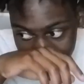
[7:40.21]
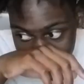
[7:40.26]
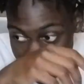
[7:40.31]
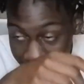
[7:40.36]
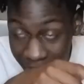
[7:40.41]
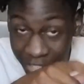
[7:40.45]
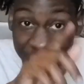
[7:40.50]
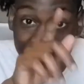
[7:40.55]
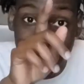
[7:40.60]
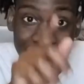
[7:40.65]

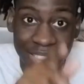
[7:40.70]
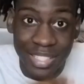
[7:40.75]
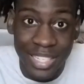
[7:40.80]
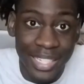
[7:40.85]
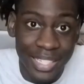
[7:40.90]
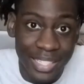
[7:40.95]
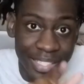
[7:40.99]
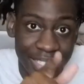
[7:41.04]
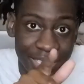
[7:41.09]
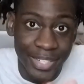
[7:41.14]
if y'all
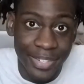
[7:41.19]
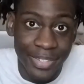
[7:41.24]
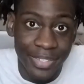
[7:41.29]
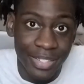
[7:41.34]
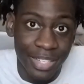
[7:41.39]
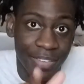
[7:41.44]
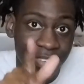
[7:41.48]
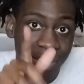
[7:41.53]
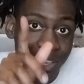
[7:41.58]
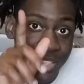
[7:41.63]
take it
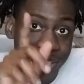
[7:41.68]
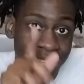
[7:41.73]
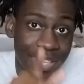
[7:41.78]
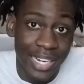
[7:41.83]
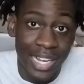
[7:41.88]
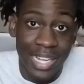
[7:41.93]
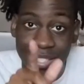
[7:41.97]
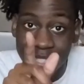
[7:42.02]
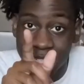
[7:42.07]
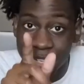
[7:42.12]
serious if y'all take it
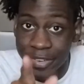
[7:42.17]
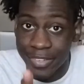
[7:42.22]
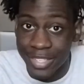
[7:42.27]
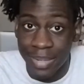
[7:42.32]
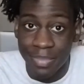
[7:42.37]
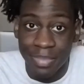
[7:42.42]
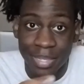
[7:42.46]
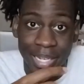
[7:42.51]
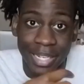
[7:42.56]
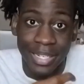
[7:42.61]
that serious
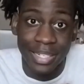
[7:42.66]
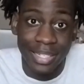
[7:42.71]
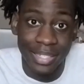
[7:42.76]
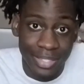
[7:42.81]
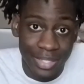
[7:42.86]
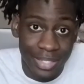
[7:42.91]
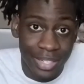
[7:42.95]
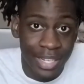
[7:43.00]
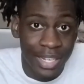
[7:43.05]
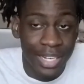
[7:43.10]
I'm taking
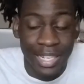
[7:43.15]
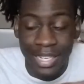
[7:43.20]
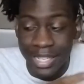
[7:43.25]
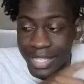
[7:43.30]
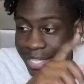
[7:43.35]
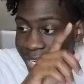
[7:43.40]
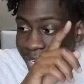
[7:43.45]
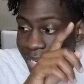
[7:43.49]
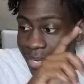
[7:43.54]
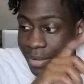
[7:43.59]
this
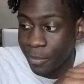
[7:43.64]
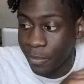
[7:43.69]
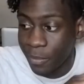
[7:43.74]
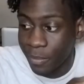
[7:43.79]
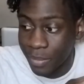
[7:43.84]
then